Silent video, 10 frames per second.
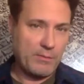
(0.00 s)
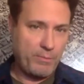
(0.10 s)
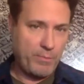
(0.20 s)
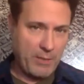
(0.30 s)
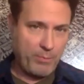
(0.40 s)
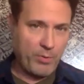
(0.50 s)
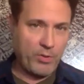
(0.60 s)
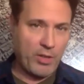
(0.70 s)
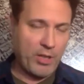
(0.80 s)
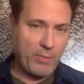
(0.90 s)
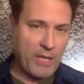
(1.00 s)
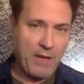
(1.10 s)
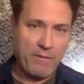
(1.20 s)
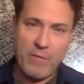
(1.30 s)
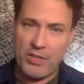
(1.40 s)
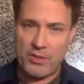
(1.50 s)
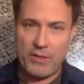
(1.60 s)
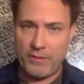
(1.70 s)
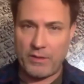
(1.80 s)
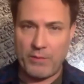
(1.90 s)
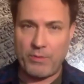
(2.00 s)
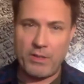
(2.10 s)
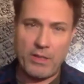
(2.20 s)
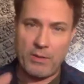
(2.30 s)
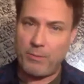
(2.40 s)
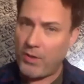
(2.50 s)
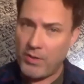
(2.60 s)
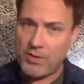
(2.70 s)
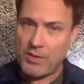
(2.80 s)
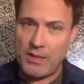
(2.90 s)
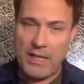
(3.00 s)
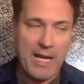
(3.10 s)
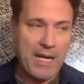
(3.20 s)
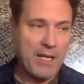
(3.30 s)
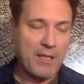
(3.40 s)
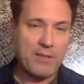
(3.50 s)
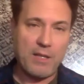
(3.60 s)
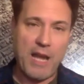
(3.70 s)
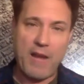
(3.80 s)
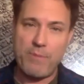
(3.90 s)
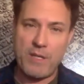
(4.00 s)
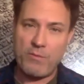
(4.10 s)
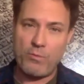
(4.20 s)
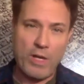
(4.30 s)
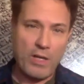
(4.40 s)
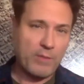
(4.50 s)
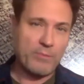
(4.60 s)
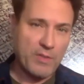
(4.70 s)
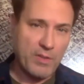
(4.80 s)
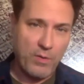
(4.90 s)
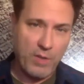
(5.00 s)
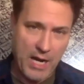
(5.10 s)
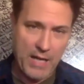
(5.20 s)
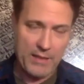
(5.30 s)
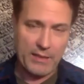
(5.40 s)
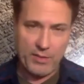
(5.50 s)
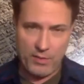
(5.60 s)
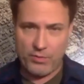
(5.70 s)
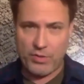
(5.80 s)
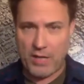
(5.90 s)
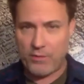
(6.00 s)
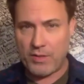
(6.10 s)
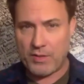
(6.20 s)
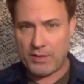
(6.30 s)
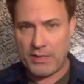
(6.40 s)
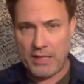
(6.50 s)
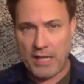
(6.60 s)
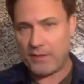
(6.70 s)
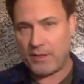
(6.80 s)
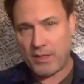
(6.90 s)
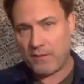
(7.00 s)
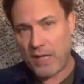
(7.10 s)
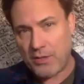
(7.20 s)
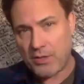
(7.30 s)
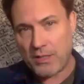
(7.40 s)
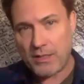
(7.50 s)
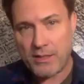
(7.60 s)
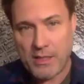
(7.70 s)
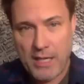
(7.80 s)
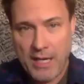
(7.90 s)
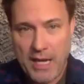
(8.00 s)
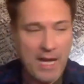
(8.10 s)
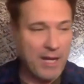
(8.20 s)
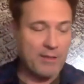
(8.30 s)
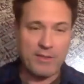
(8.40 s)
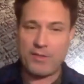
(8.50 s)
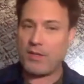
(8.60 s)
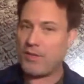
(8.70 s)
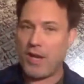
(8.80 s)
people are going to behave much differently when they're in person. And I've been welcomed so kindly, so generously at these conventions, and saw